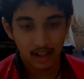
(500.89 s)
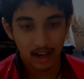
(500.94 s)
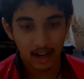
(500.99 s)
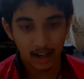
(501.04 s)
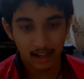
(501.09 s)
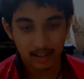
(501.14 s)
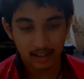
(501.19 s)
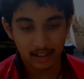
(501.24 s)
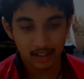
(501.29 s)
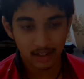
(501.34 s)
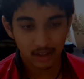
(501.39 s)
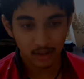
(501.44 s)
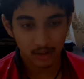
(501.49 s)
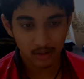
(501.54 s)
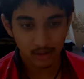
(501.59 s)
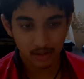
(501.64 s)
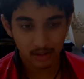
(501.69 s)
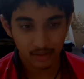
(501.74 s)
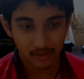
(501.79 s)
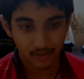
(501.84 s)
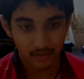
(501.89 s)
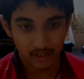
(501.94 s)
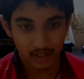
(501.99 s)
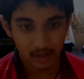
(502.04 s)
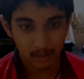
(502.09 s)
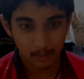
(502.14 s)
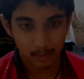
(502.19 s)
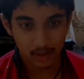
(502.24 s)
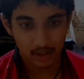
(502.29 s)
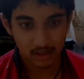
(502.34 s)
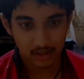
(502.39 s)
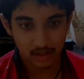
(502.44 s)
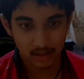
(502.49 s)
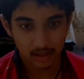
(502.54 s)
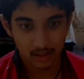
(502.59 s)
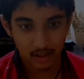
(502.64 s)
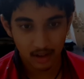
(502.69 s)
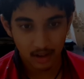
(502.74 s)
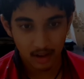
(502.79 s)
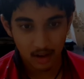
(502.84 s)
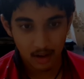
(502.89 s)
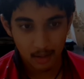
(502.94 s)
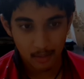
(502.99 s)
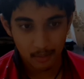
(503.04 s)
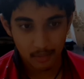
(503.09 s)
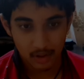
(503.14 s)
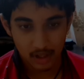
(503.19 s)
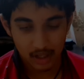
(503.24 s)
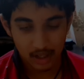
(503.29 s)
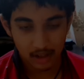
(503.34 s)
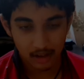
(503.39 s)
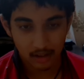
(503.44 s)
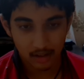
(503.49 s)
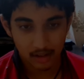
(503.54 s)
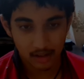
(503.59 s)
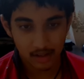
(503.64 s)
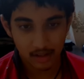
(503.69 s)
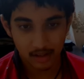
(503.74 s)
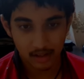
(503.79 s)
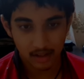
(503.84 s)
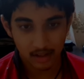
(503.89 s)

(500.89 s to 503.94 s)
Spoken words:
And I think this film was pretty good.